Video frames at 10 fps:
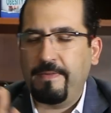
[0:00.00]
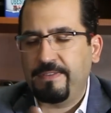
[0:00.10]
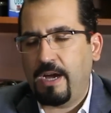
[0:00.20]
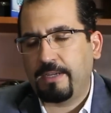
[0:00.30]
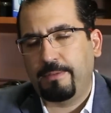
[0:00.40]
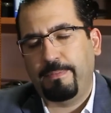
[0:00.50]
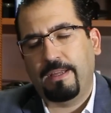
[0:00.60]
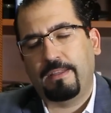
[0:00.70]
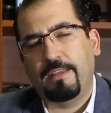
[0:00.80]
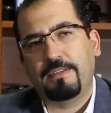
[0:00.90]
We've talked
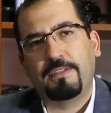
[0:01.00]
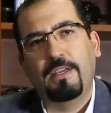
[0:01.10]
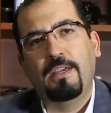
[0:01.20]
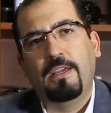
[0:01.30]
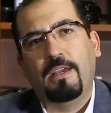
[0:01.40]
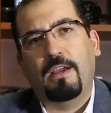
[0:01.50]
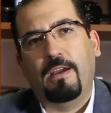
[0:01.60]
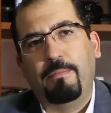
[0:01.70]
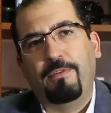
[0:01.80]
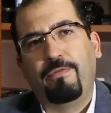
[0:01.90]
about this
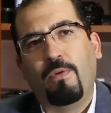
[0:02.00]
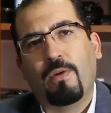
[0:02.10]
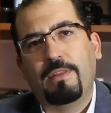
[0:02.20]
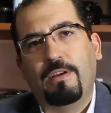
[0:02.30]
before.